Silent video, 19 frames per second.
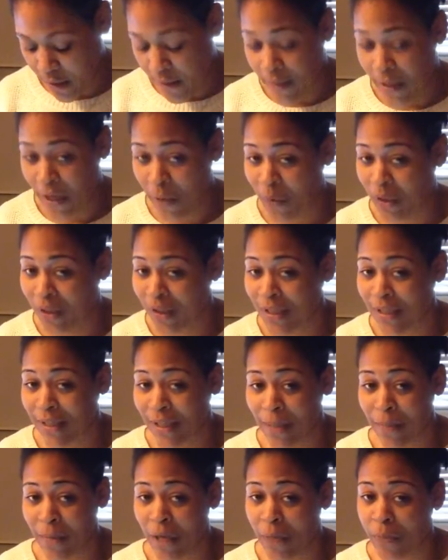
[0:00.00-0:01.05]
They want the
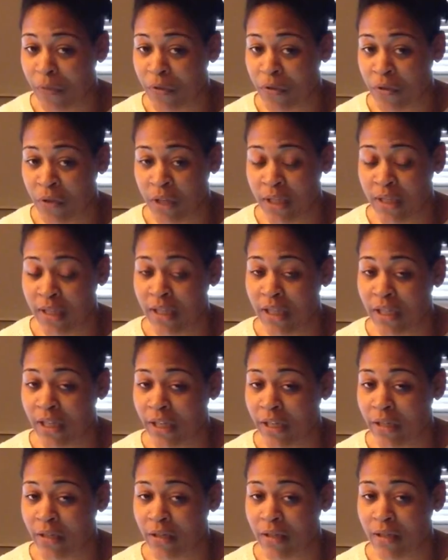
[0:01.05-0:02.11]
same opportunities and
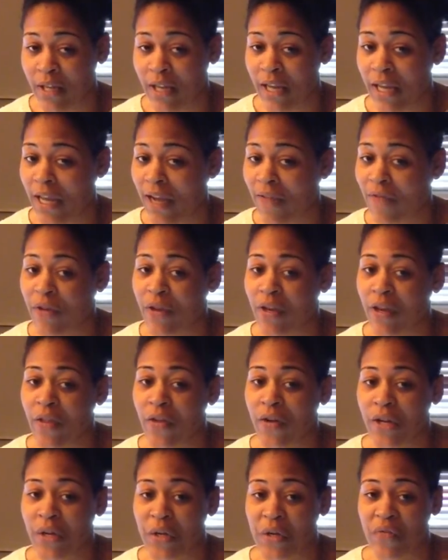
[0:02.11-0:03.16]
chances that every other
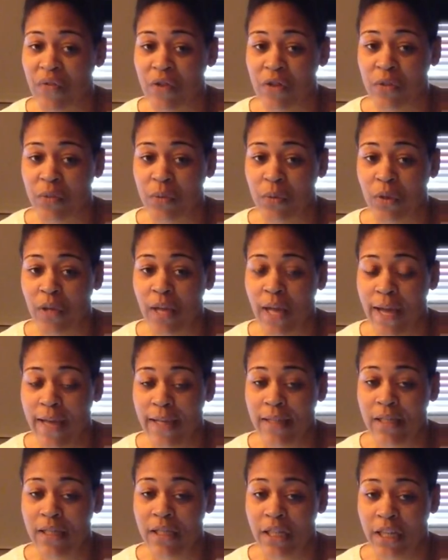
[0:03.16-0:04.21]
individual
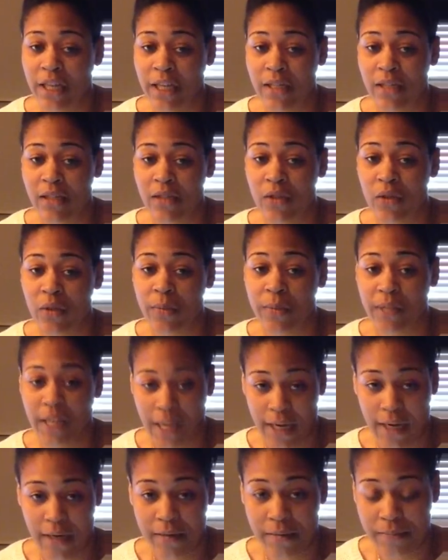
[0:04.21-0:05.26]
has the chance to
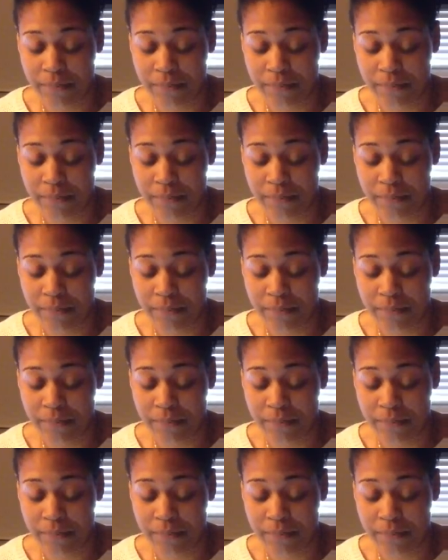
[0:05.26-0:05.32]
obtain.